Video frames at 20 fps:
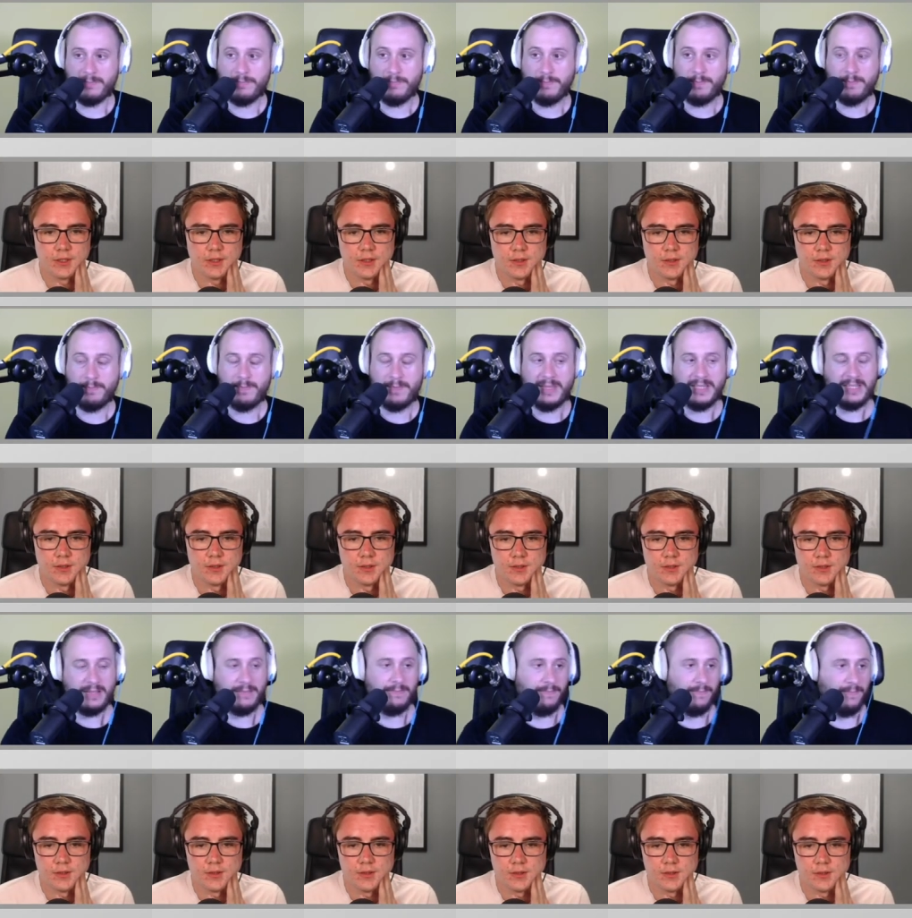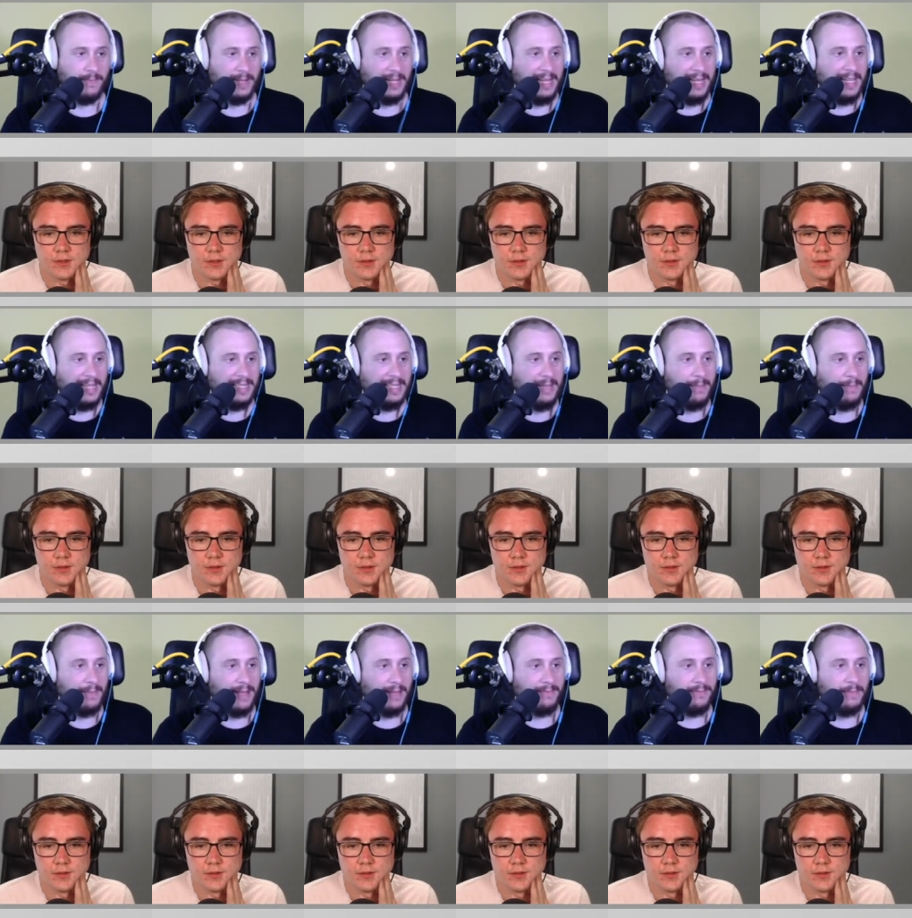Speaker 1: there's there's a clear
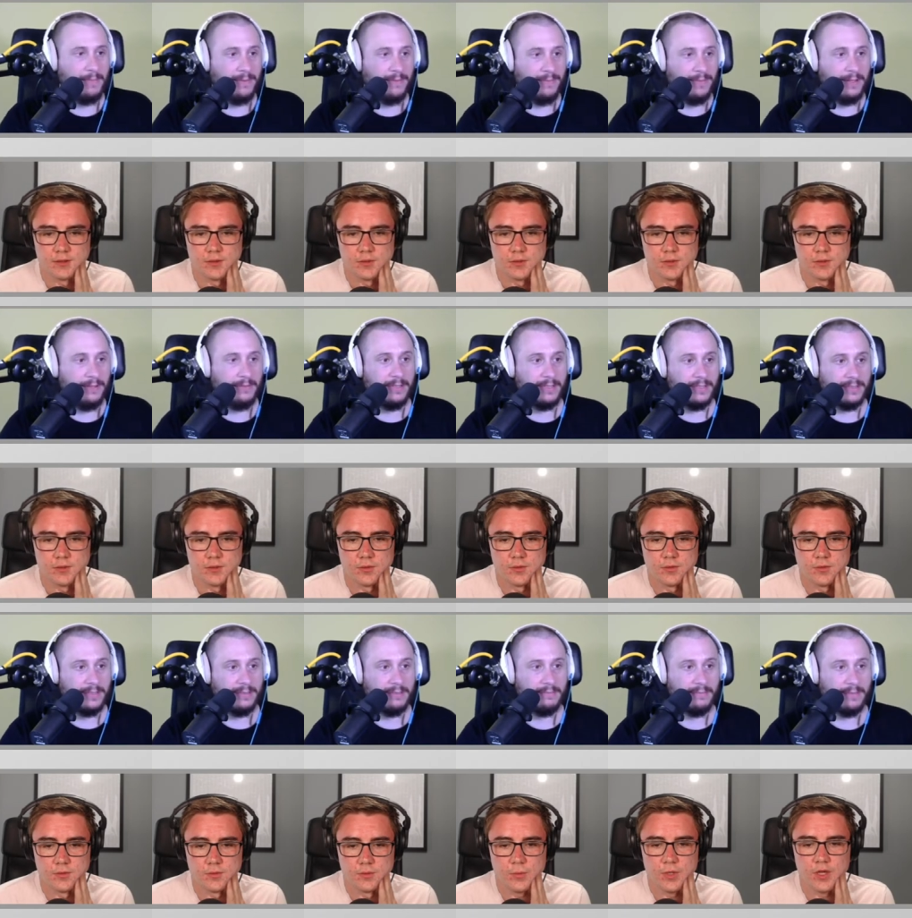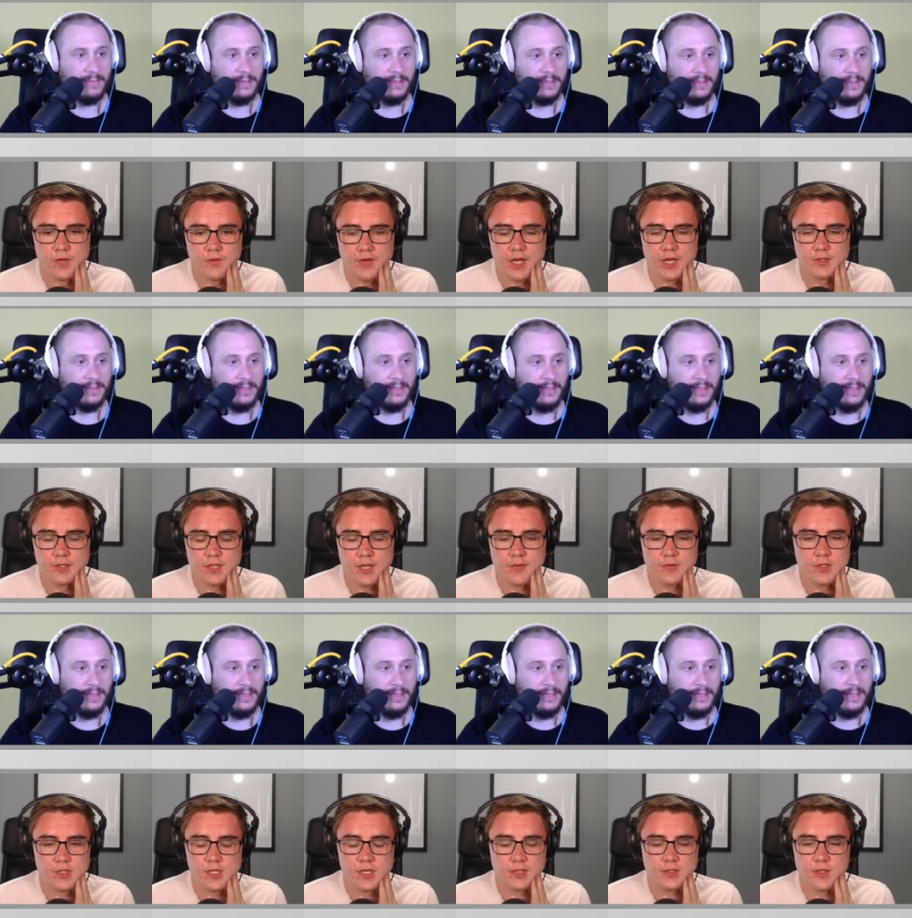template for midfielders.
Speaker 2: We have actually. I've just
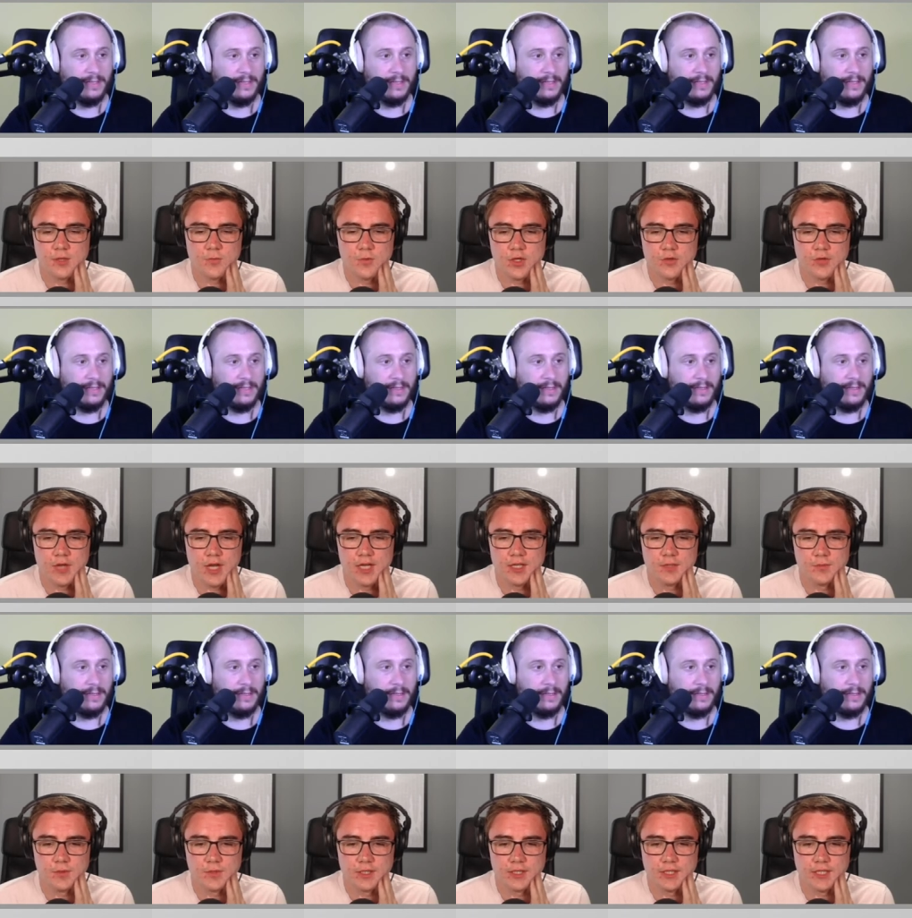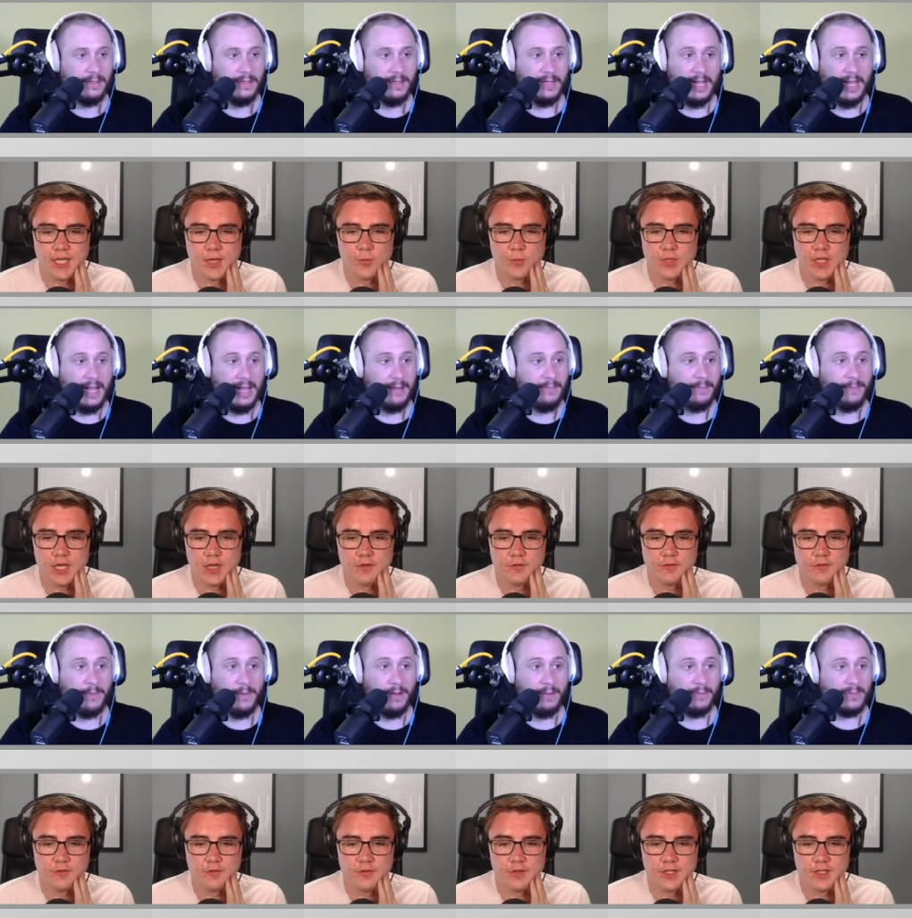clicked on one randomly, and we have
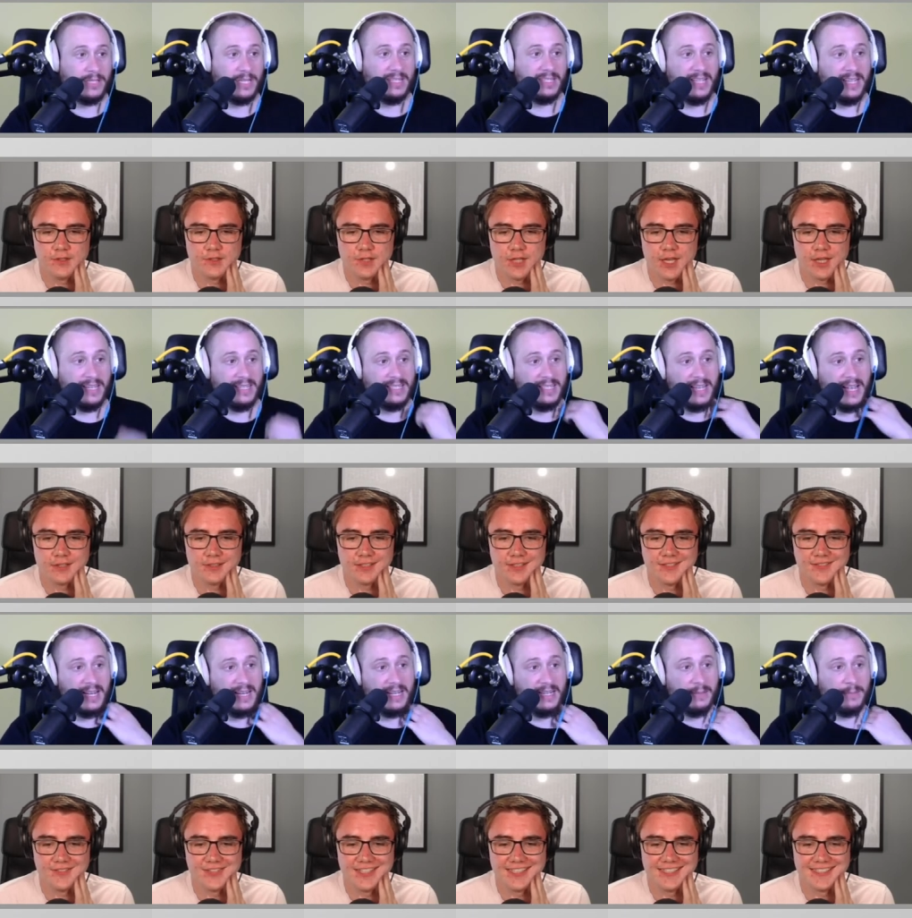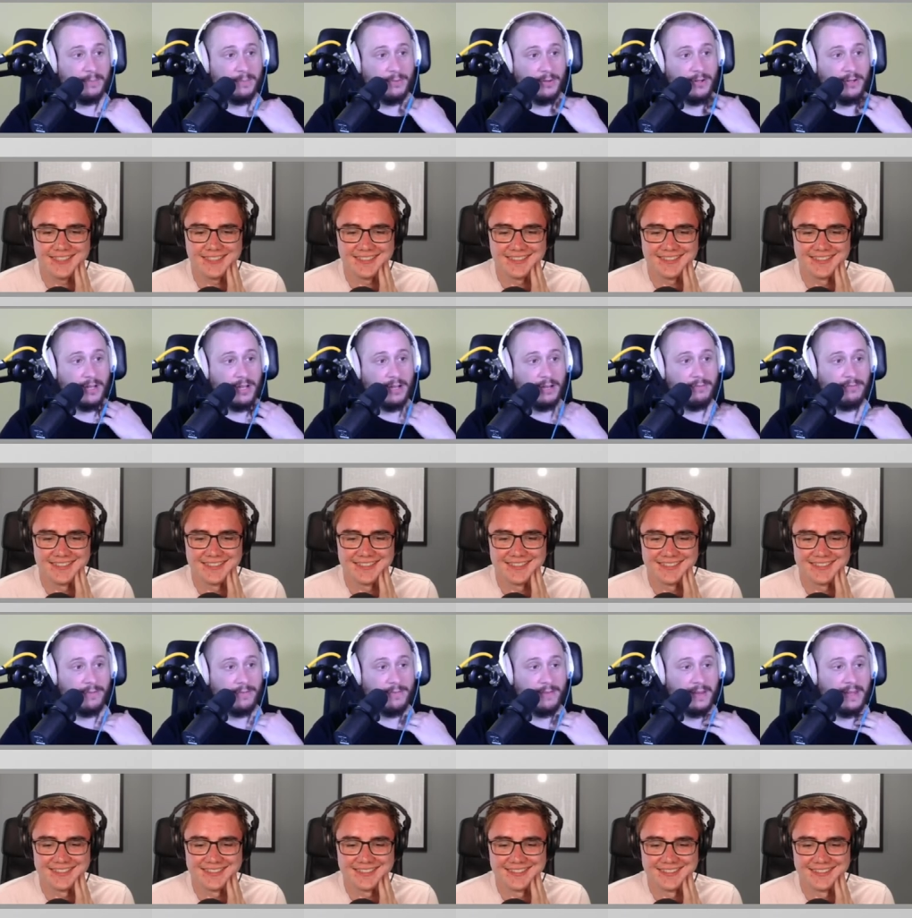yeah, the I was exact say same. Salah, like...
Speaker 1: Bruno,
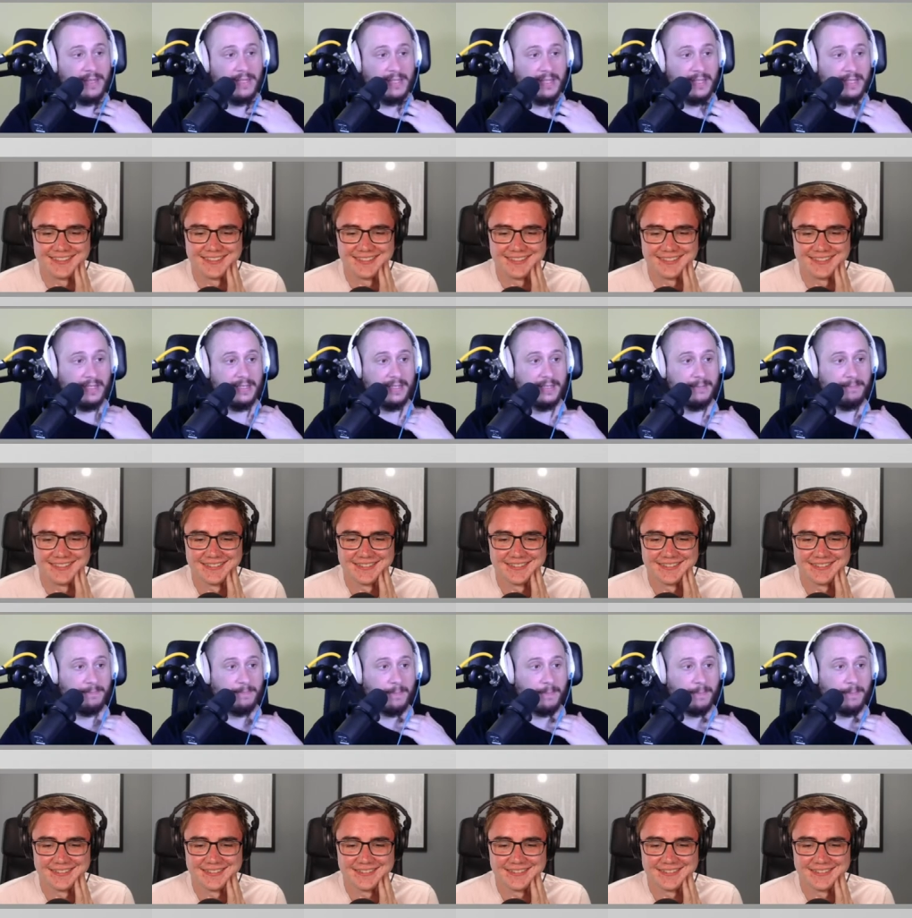Raphinha,